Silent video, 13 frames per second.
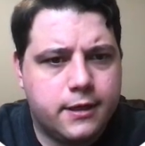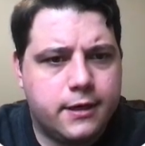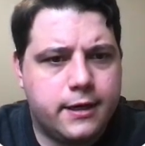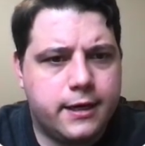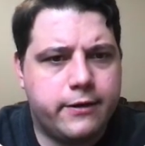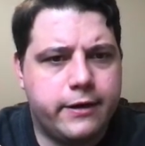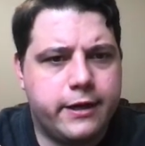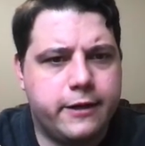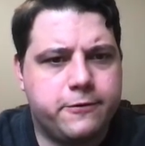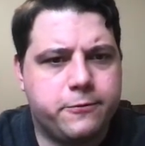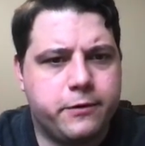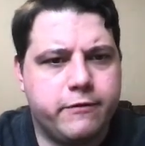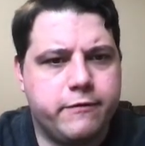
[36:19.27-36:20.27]
Now,
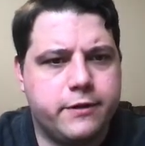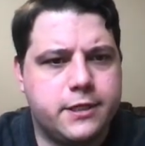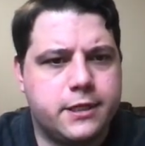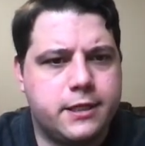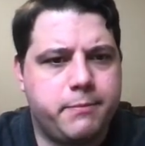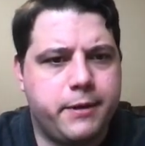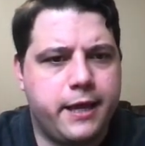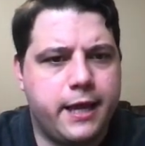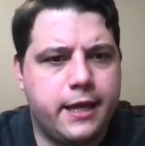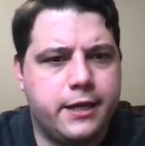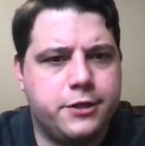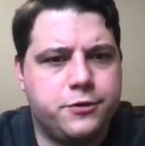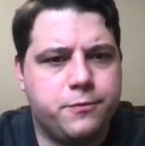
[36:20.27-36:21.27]
after we visit the
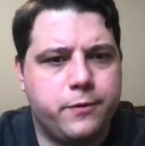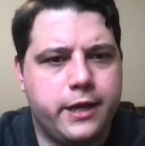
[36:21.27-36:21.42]
page,